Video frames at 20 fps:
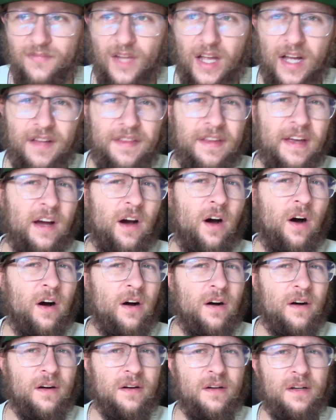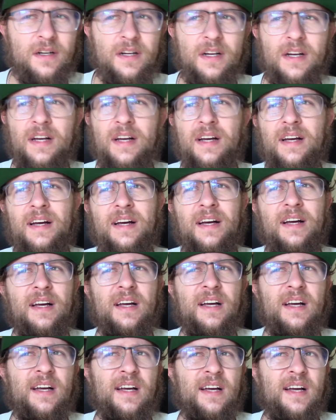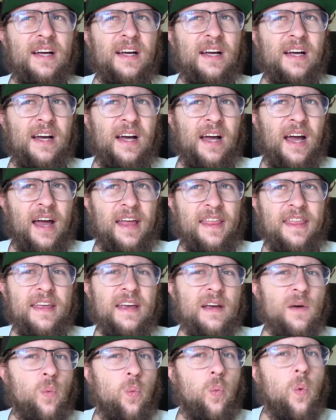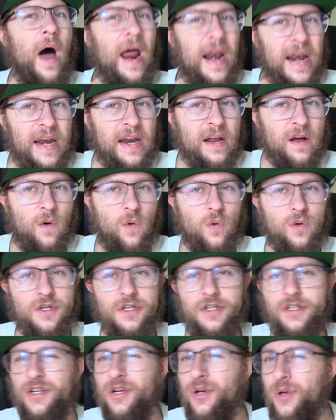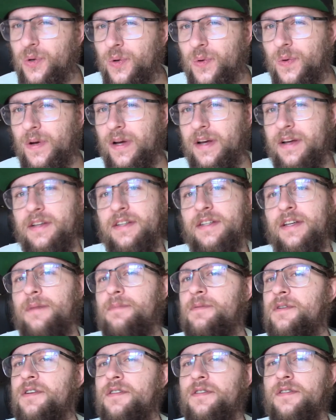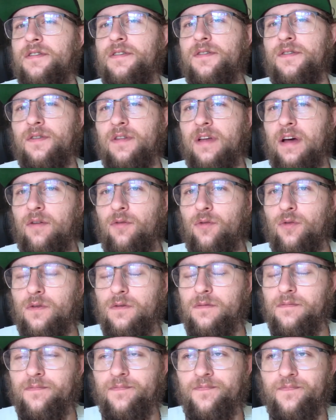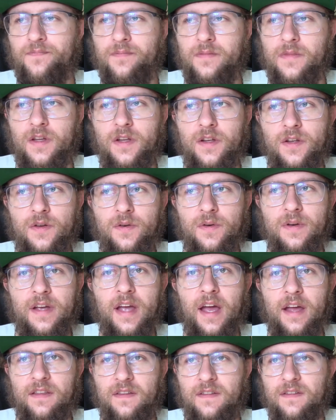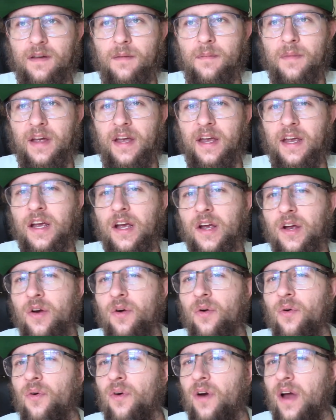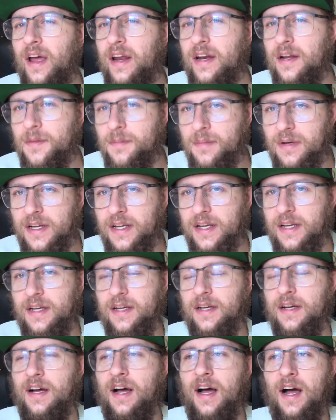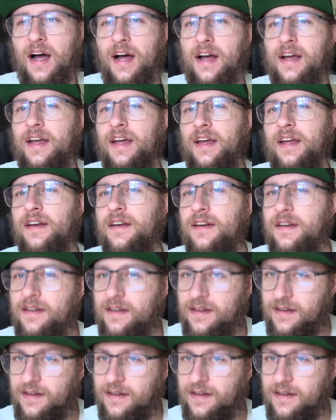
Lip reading: There are, I think, 1 or 2 exceptions to that rule. You get some incredibly high-end